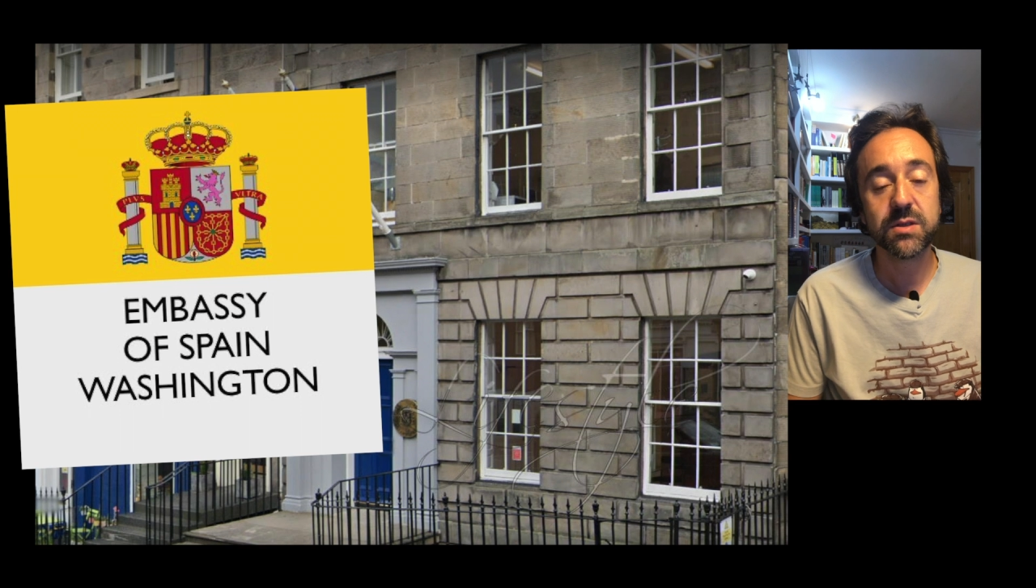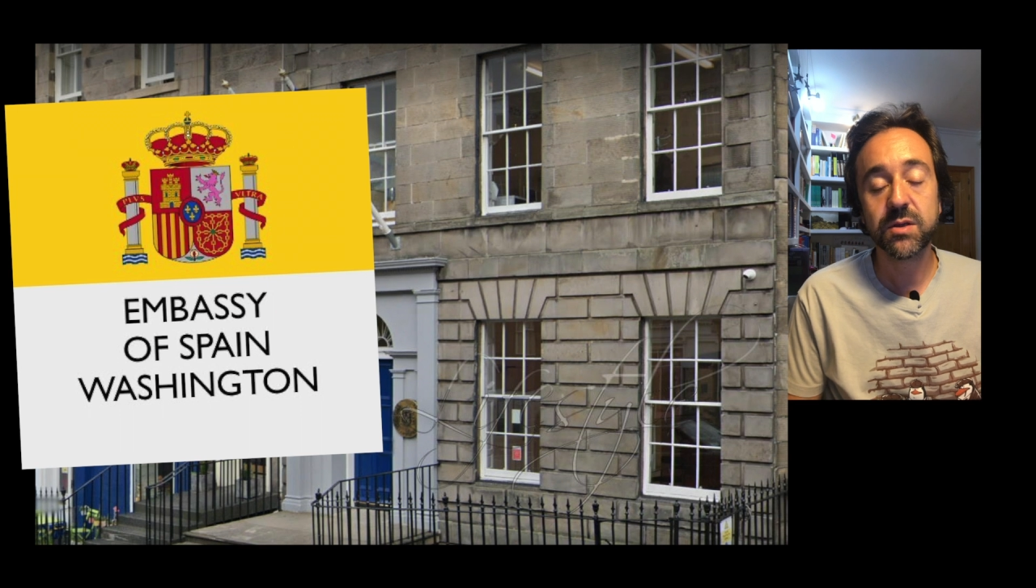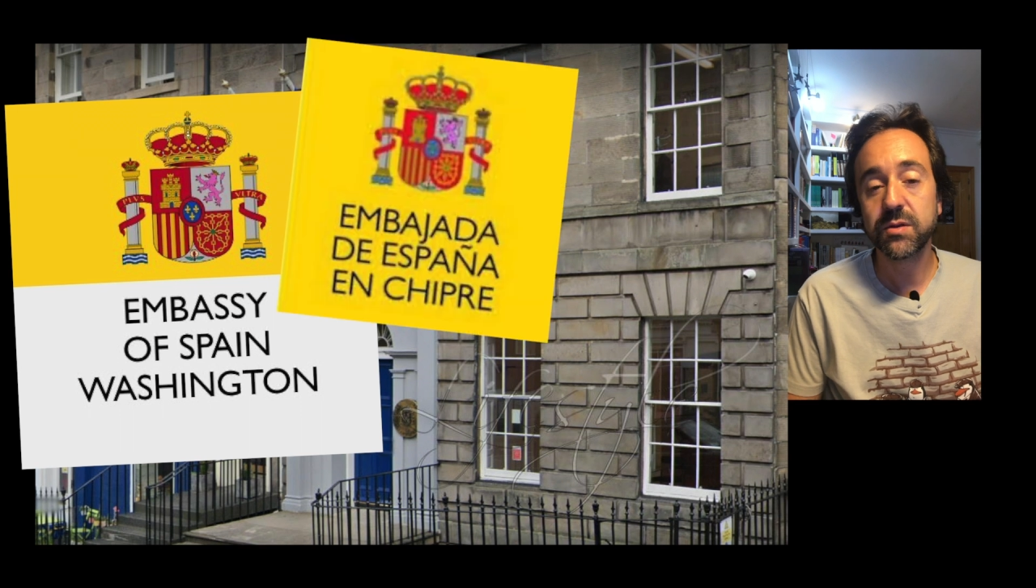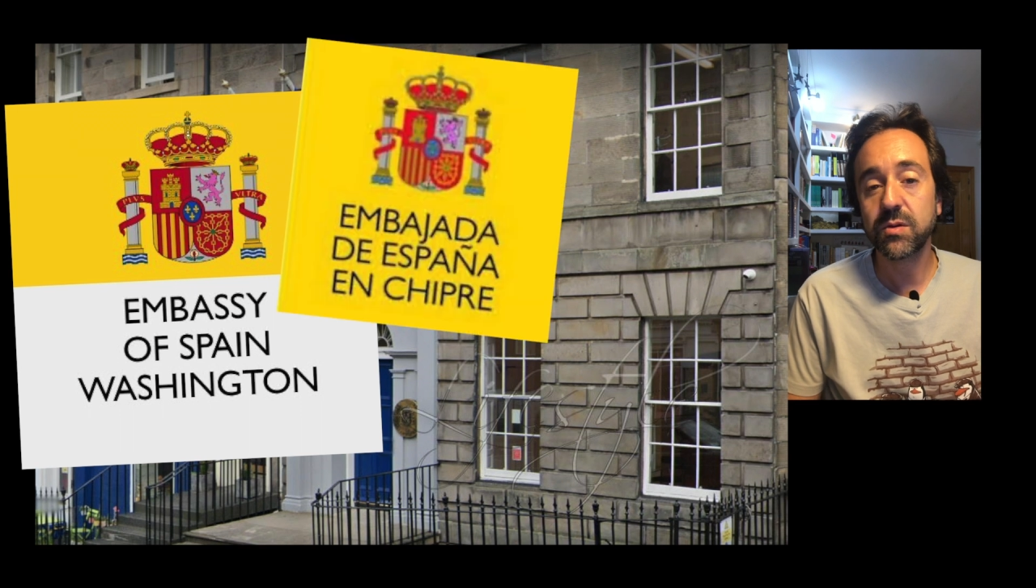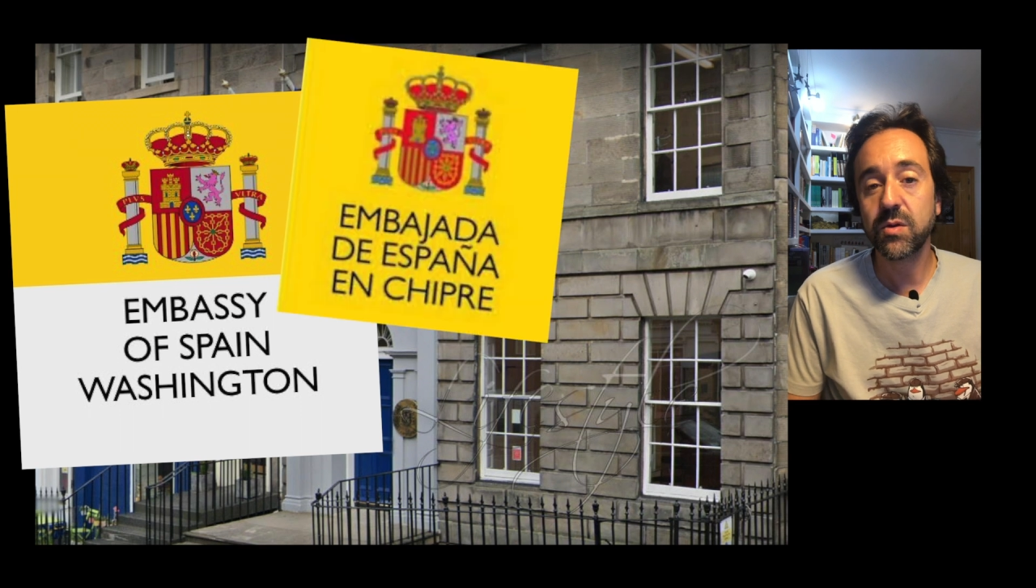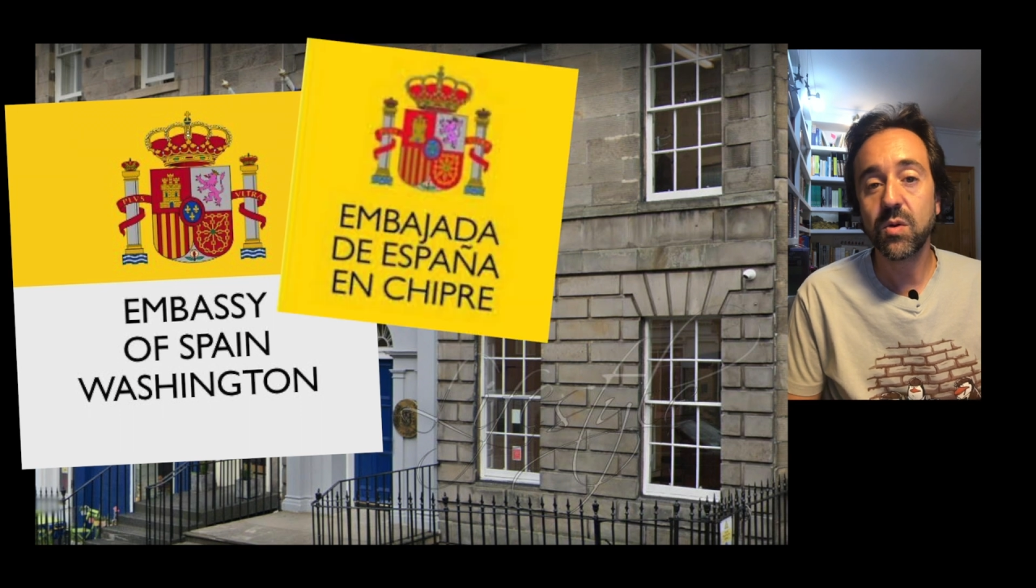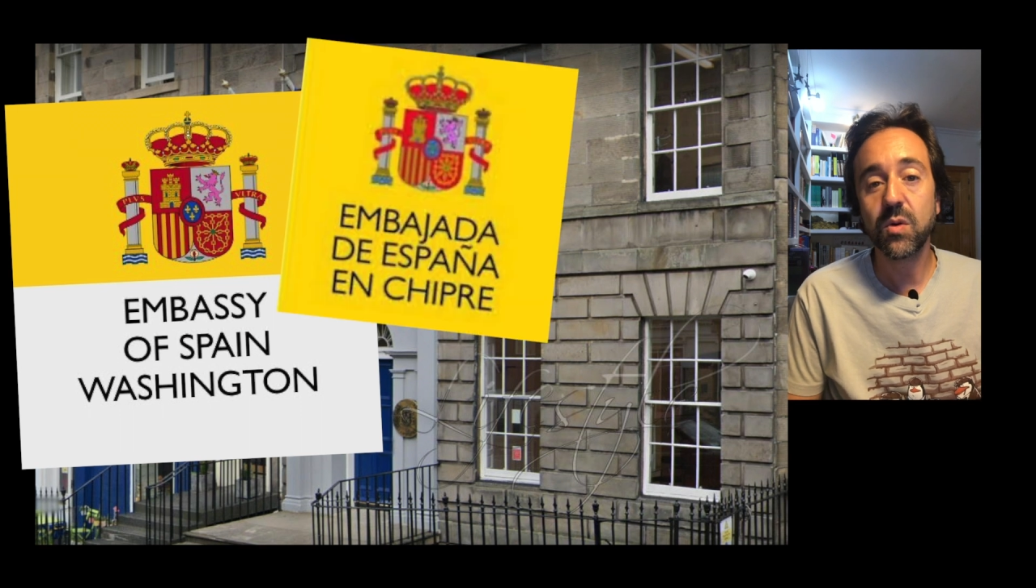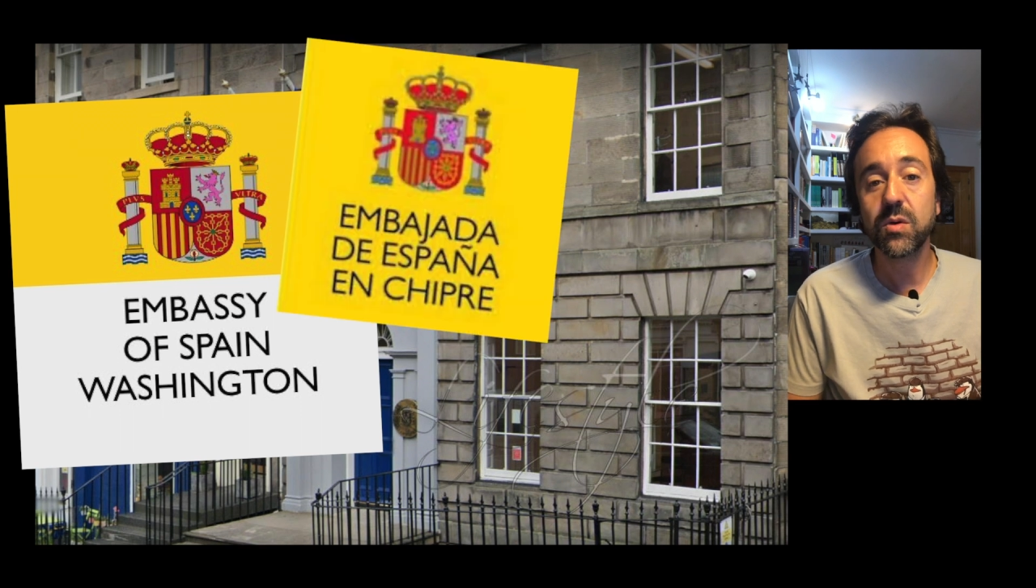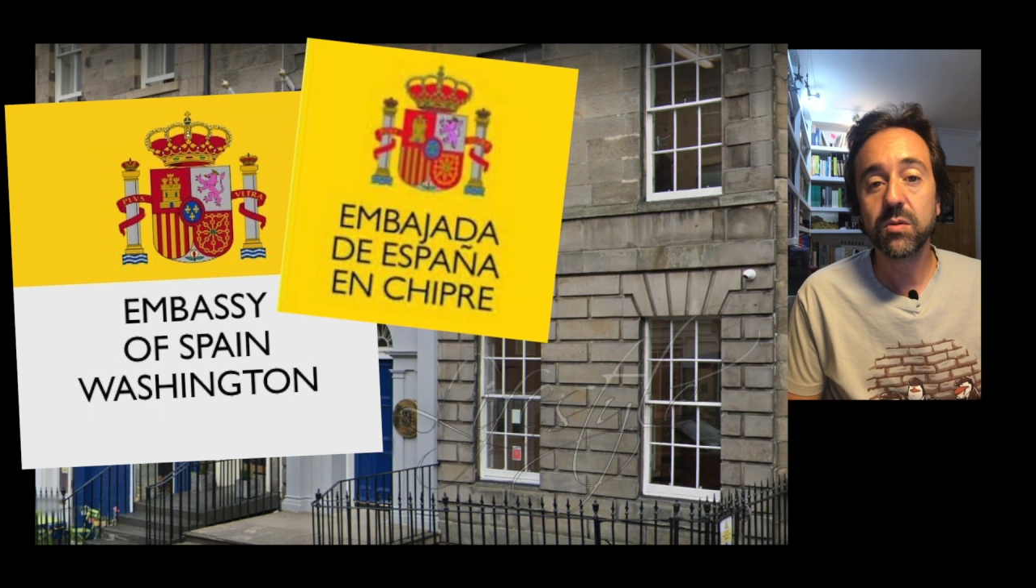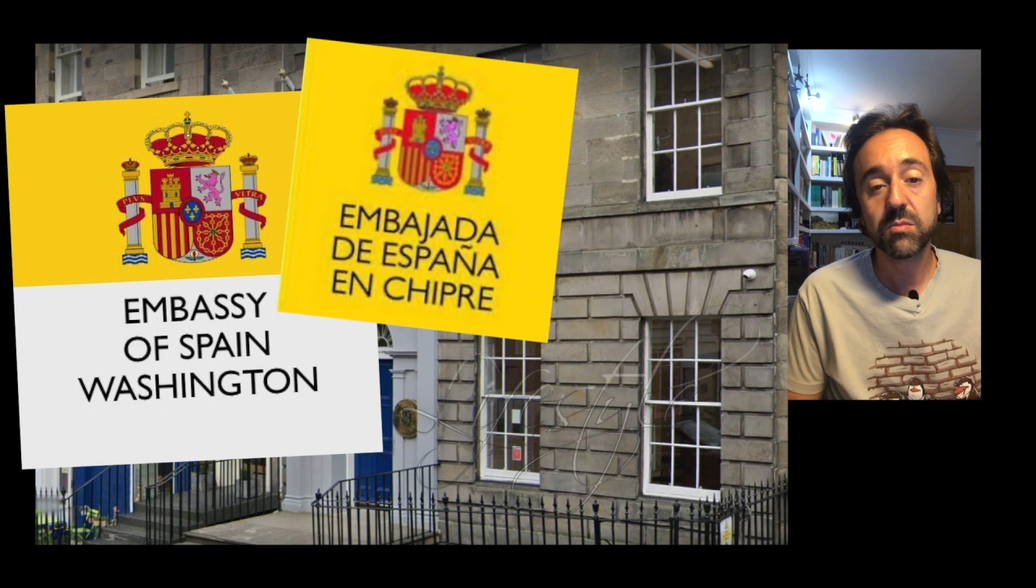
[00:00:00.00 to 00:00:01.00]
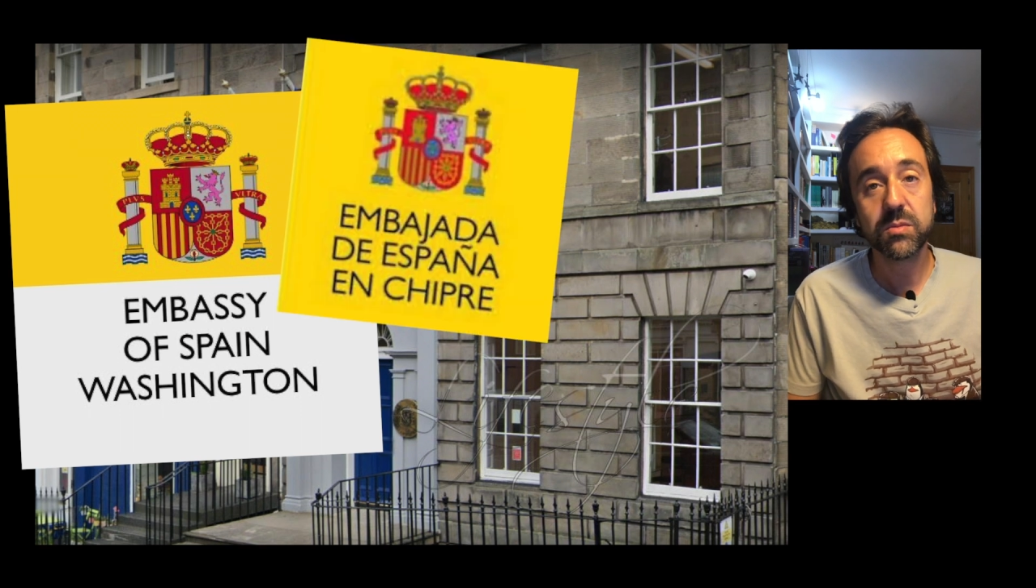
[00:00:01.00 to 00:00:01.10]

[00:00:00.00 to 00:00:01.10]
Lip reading: in all